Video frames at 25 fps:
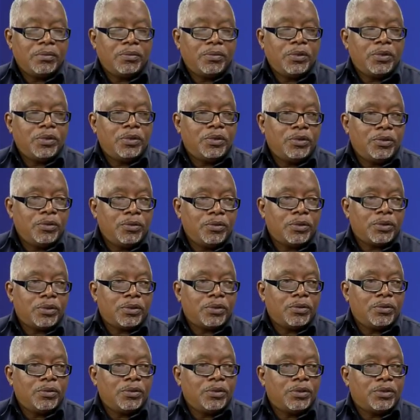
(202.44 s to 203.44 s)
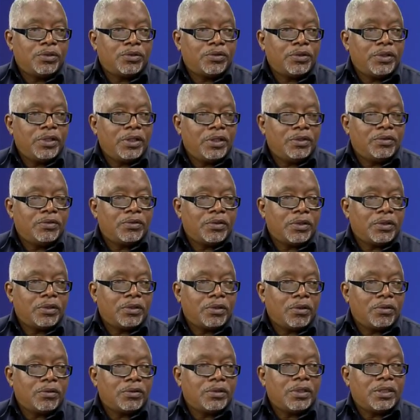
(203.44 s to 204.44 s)
produce those
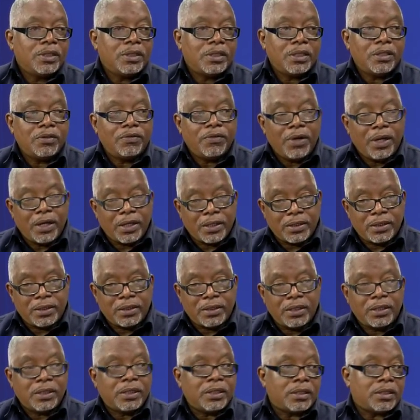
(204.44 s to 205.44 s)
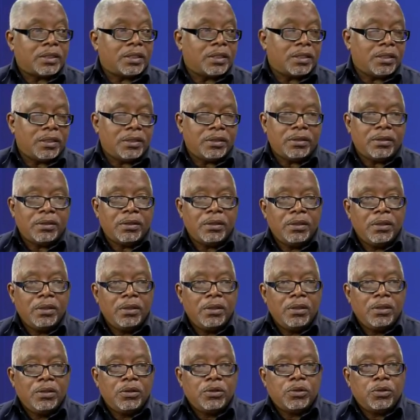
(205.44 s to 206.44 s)
300,000 unsafe acts statistically.
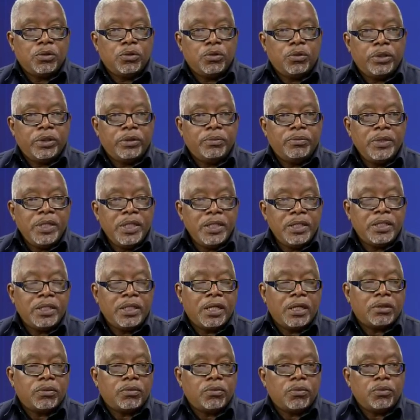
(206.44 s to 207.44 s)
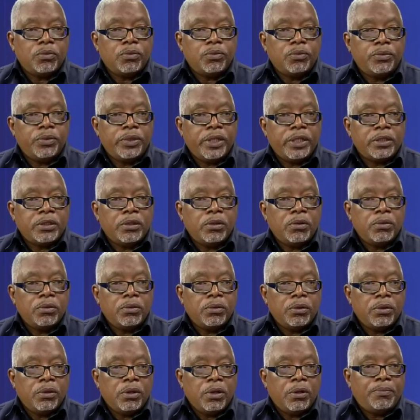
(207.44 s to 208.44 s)
So it means that there's
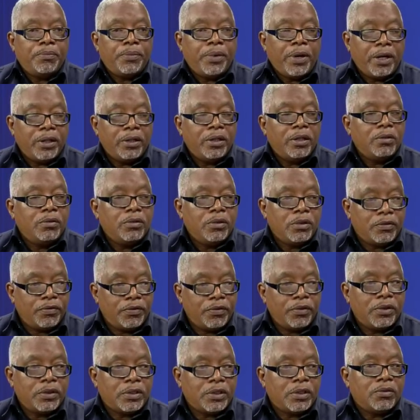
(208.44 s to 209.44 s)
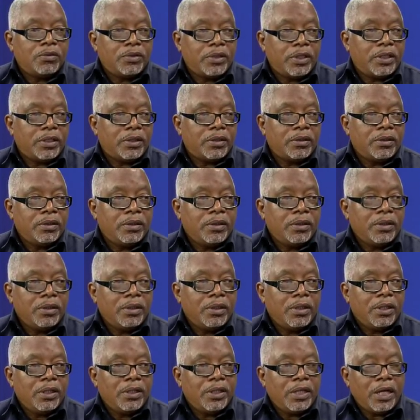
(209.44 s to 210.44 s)
a parallel workforce out there
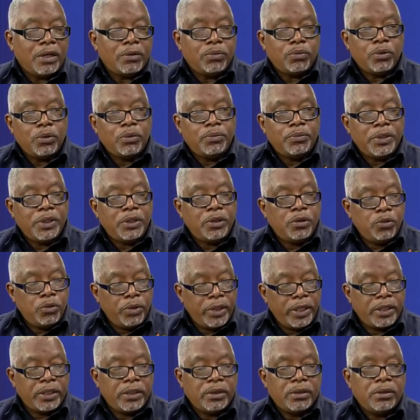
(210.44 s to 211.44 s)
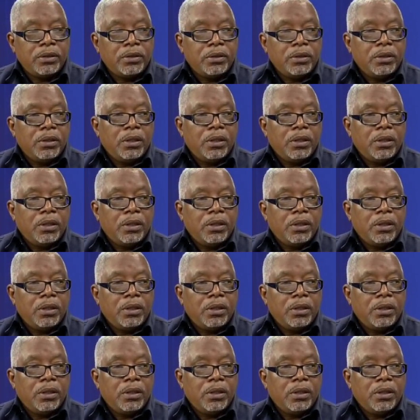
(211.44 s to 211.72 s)
that would be doing